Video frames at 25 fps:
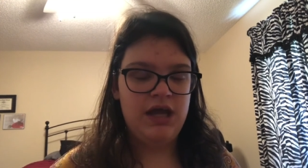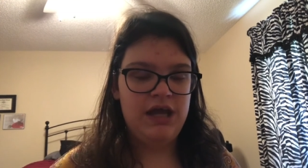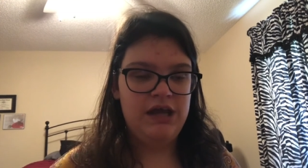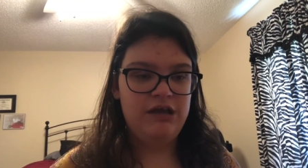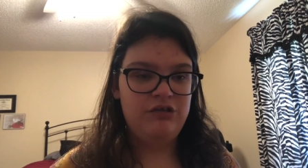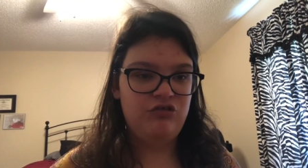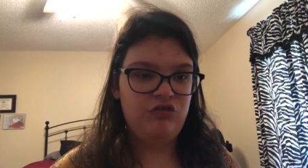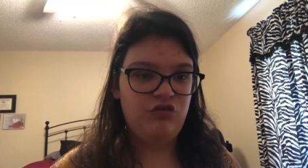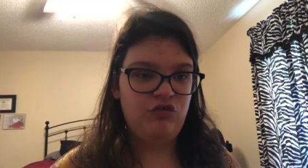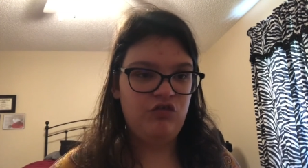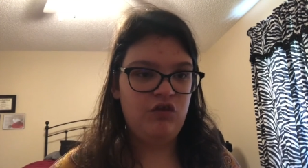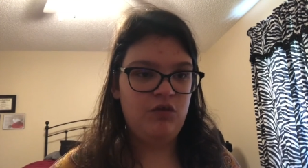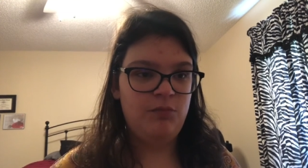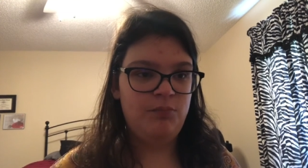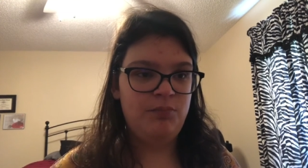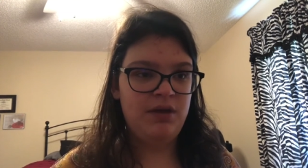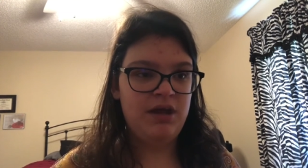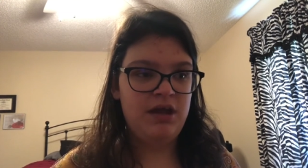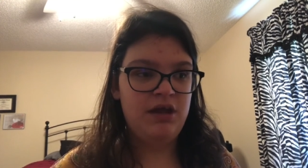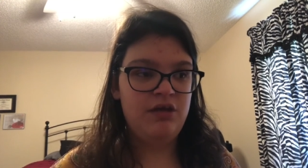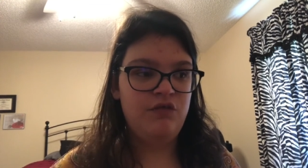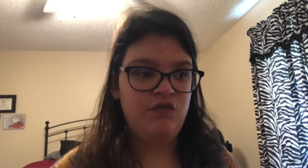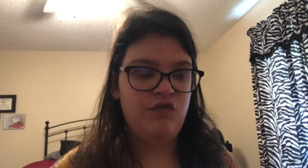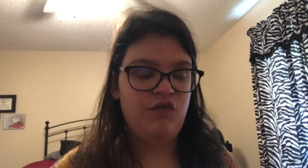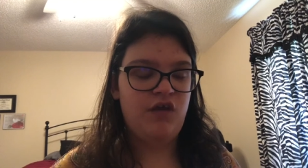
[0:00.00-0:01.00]
It just
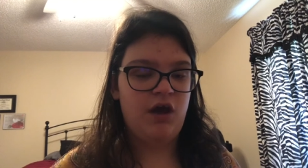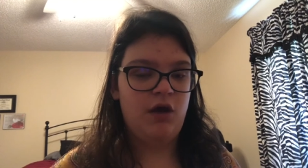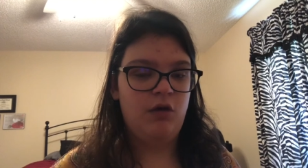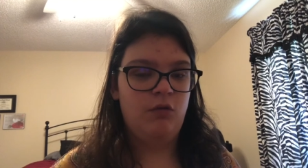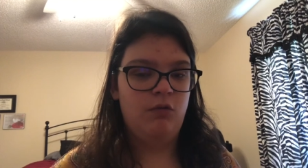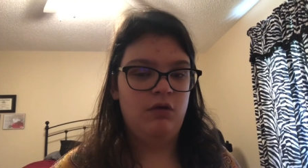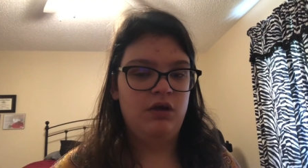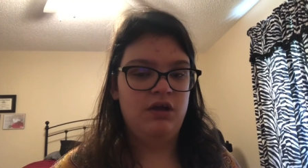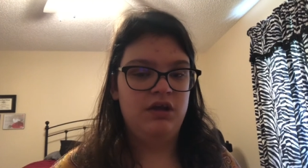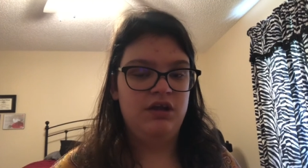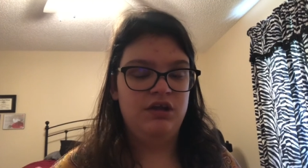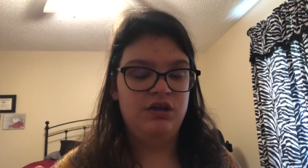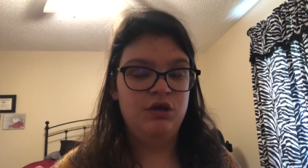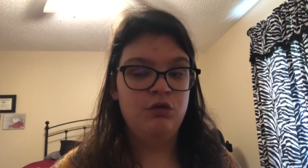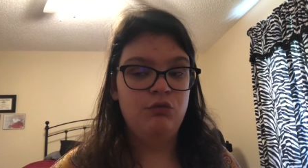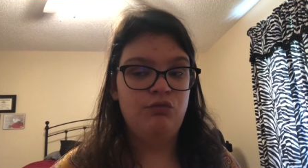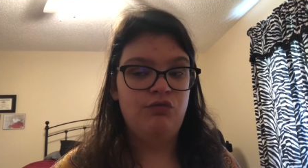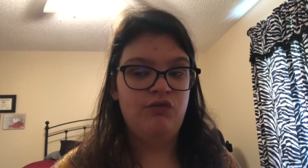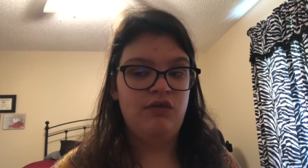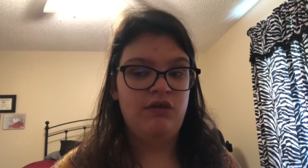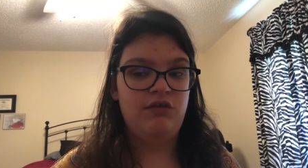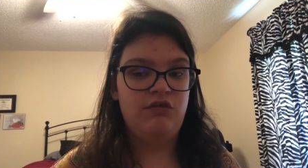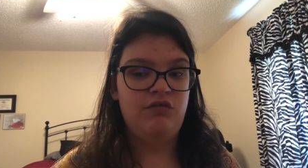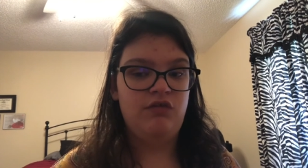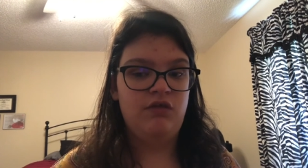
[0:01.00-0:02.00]
depends how I
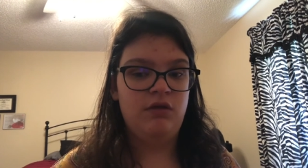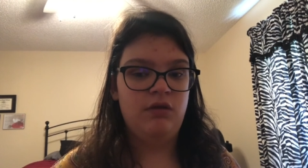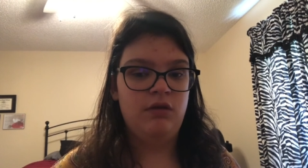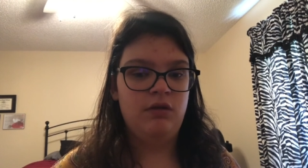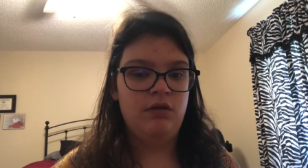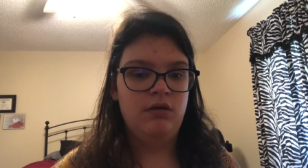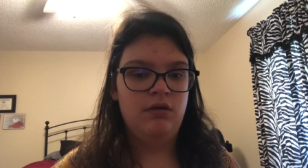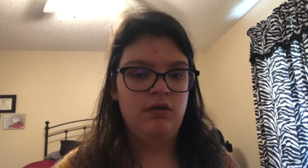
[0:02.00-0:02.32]
use it.